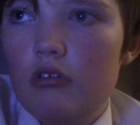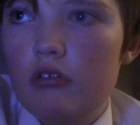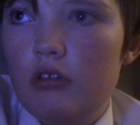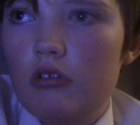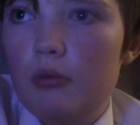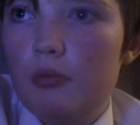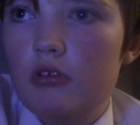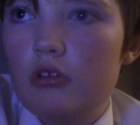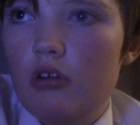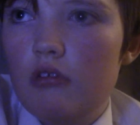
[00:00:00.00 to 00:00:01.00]
the
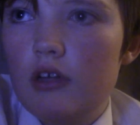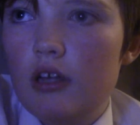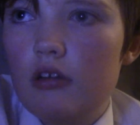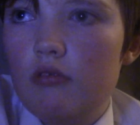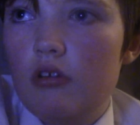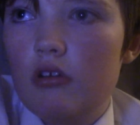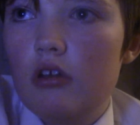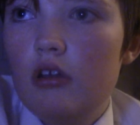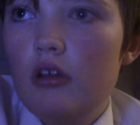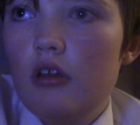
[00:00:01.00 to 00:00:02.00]
Dublin to Holyhead route
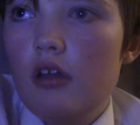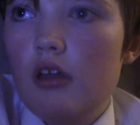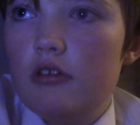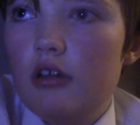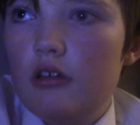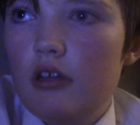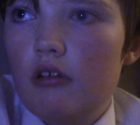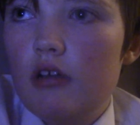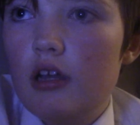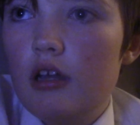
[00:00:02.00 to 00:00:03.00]
in
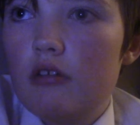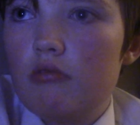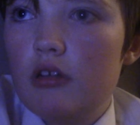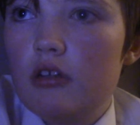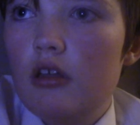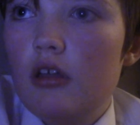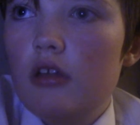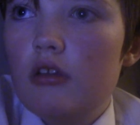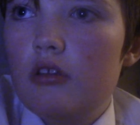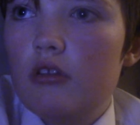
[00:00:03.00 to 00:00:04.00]
January, and when
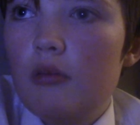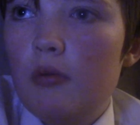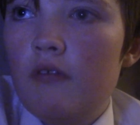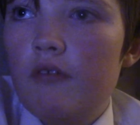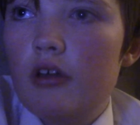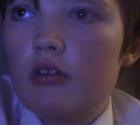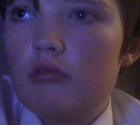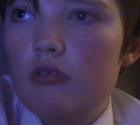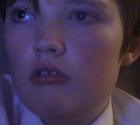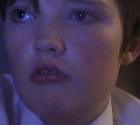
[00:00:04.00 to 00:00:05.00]
the Superfast
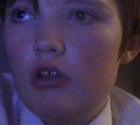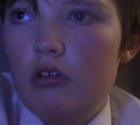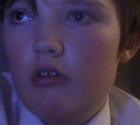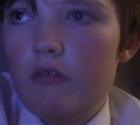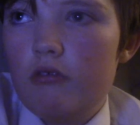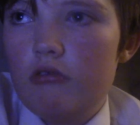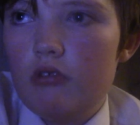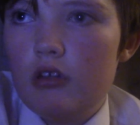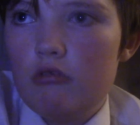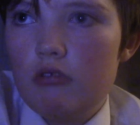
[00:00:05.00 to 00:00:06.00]
were in dry dock for
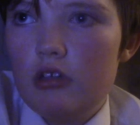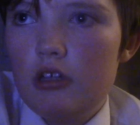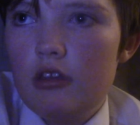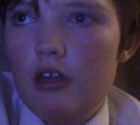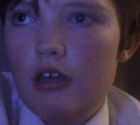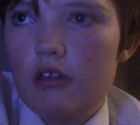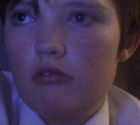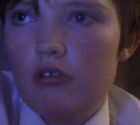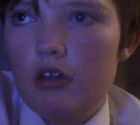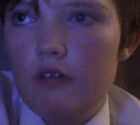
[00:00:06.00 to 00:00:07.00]
2020, the
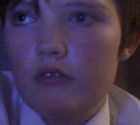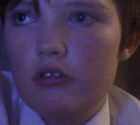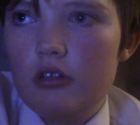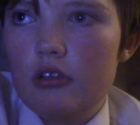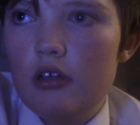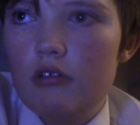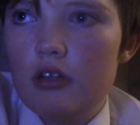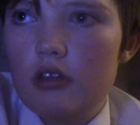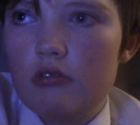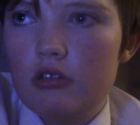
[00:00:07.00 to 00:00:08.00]
Estrade covered the
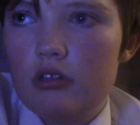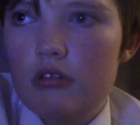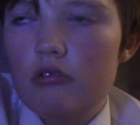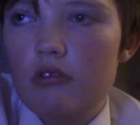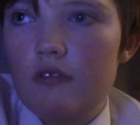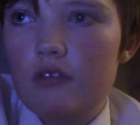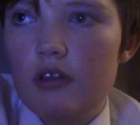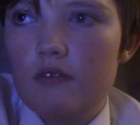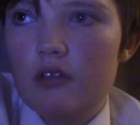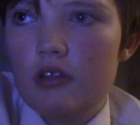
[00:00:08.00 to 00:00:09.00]
sailings with a total of
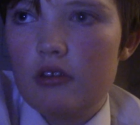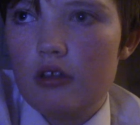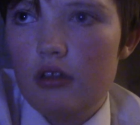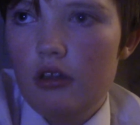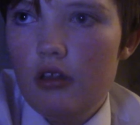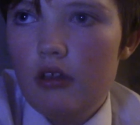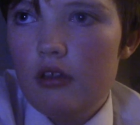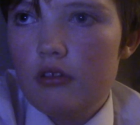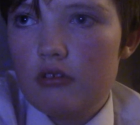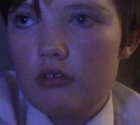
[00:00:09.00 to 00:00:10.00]
76
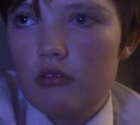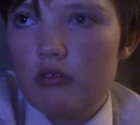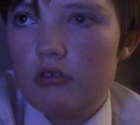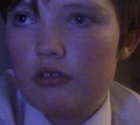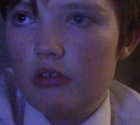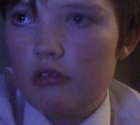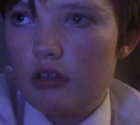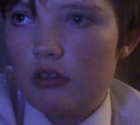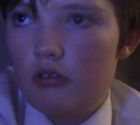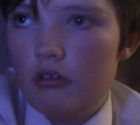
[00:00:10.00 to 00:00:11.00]
total
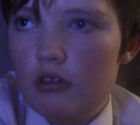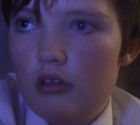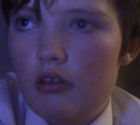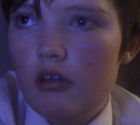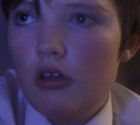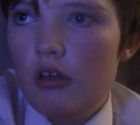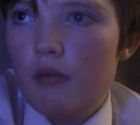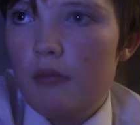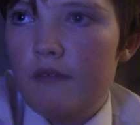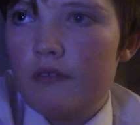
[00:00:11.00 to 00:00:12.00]
sailings on the
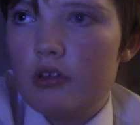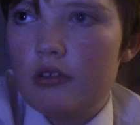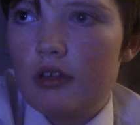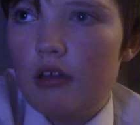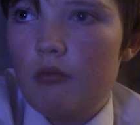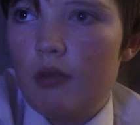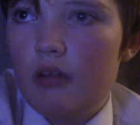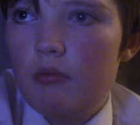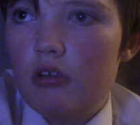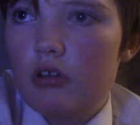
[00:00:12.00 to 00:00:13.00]
Belfast to
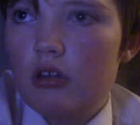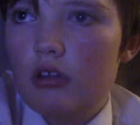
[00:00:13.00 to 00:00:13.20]
Cairnryan route.